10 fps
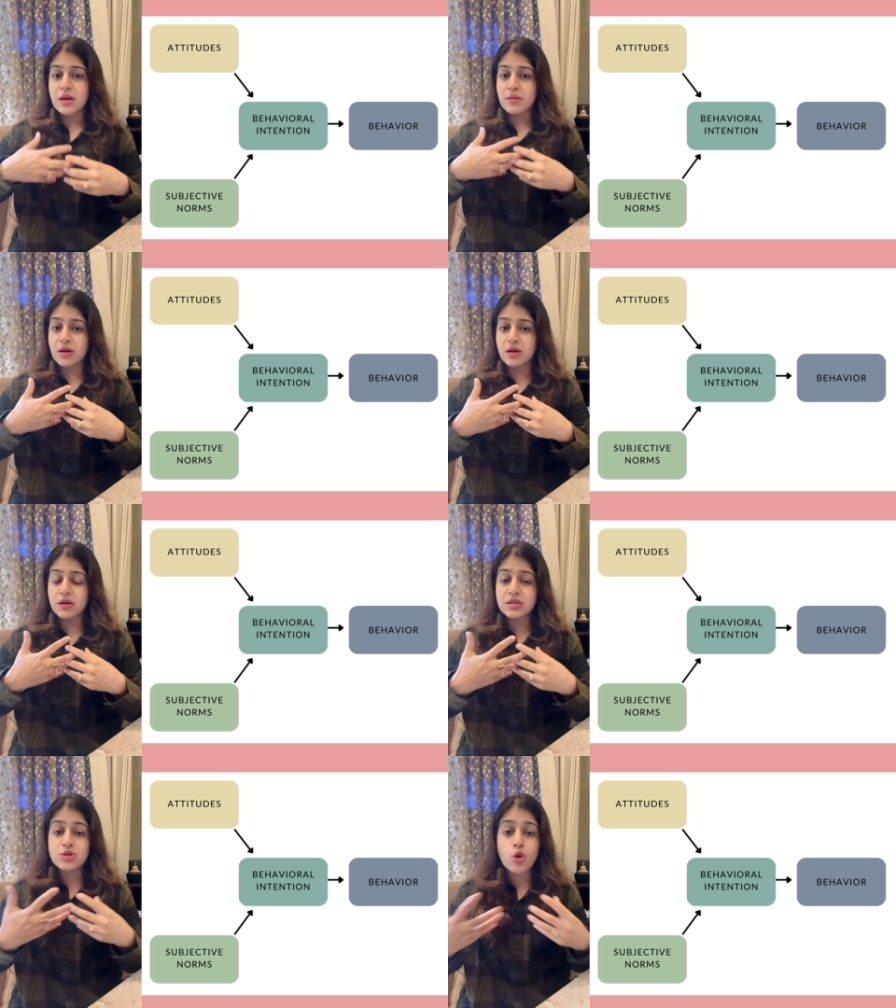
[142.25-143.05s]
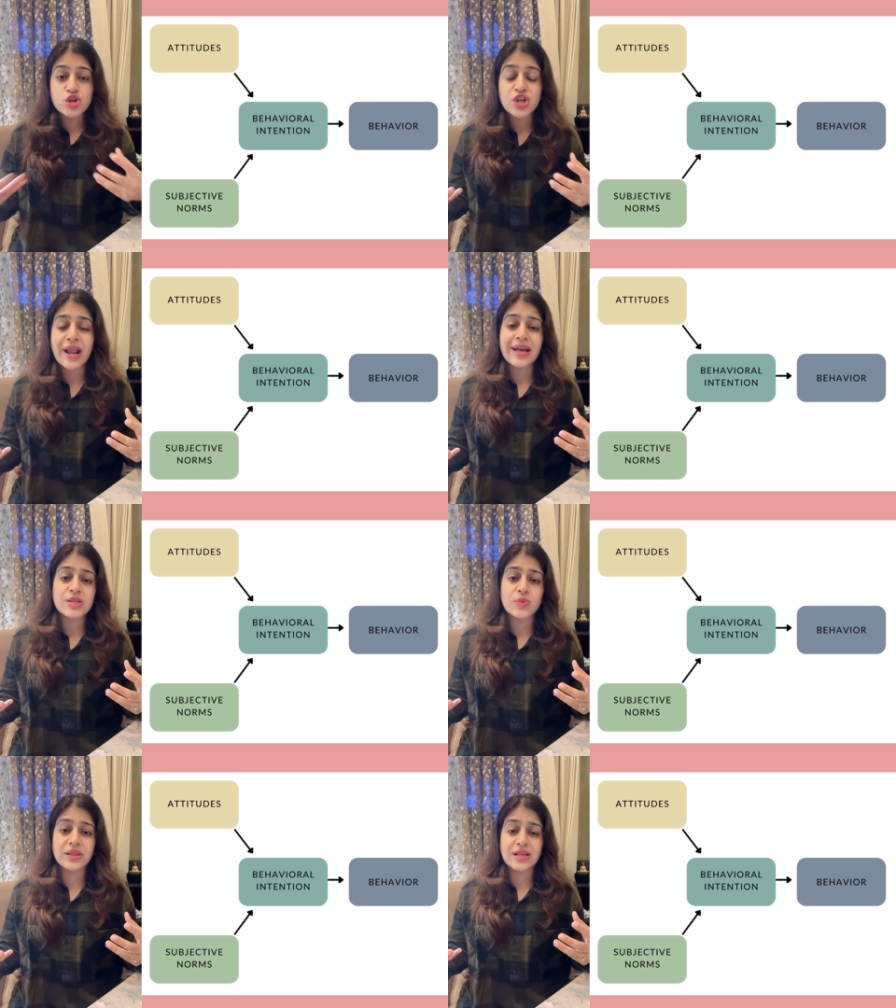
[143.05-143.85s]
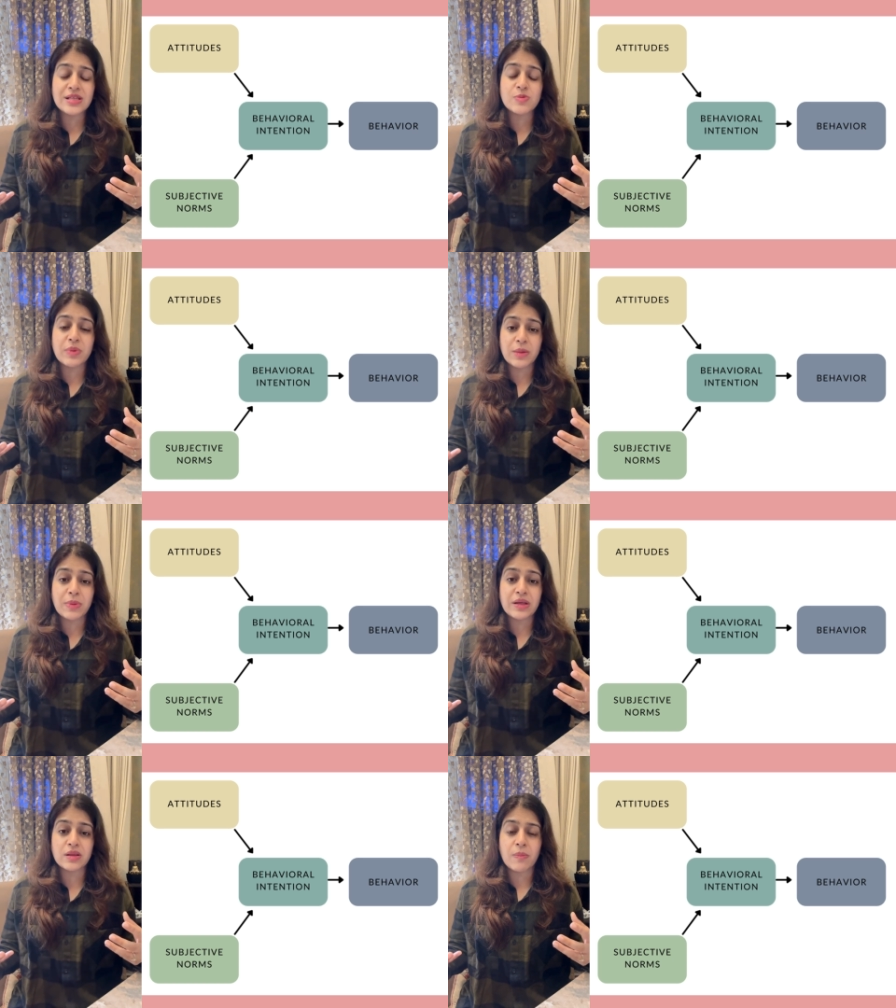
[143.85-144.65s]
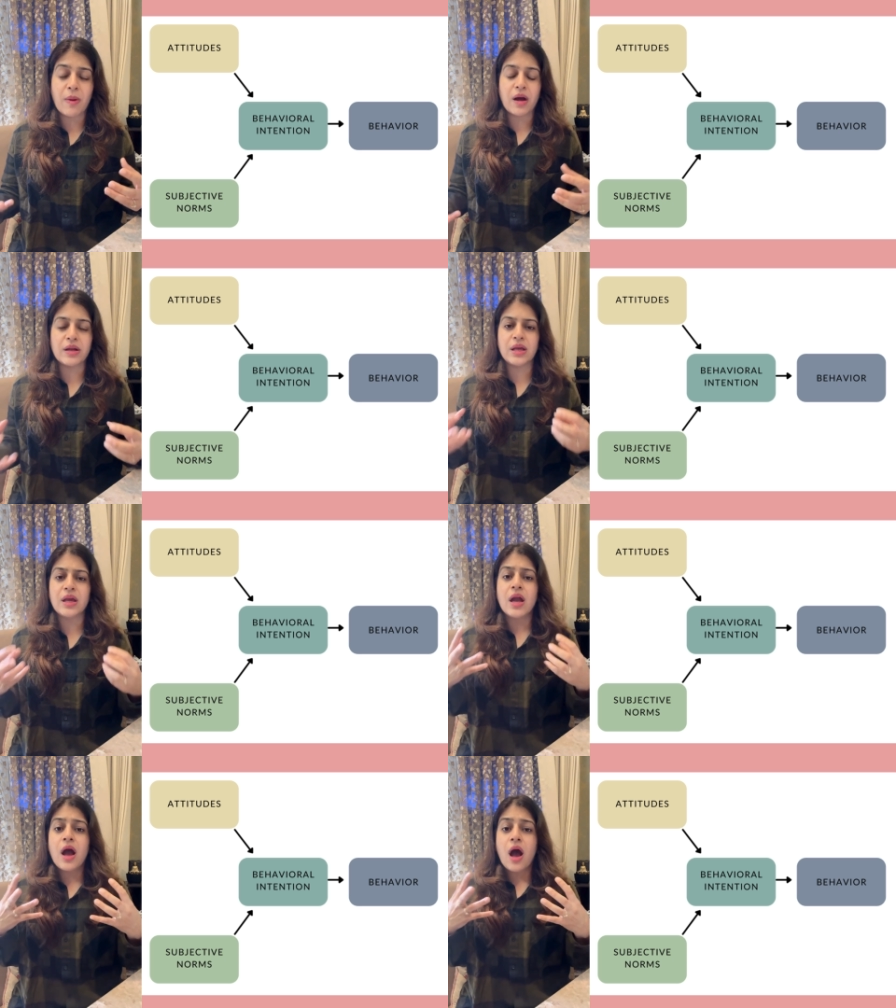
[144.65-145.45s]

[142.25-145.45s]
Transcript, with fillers: uh, uh, socialize with these people in the party,